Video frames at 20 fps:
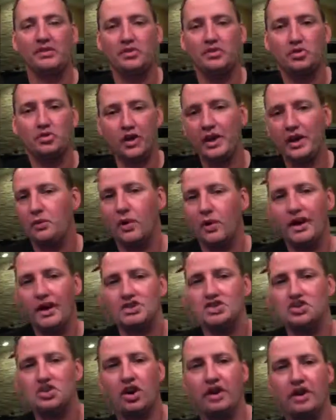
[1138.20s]
Great
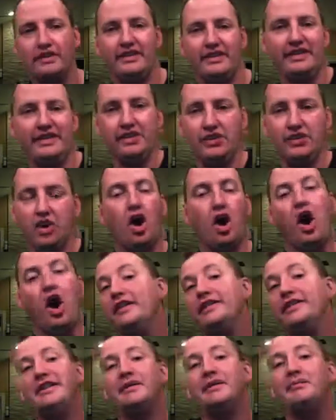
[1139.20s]
white shark that's out there
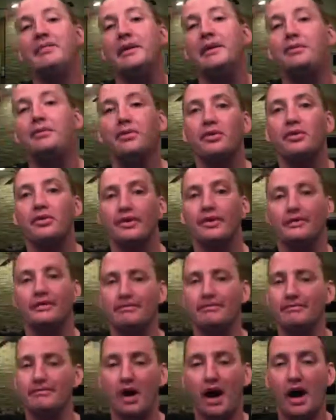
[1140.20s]
hunting people
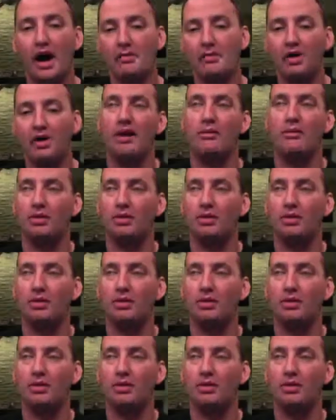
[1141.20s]
and blah, blah,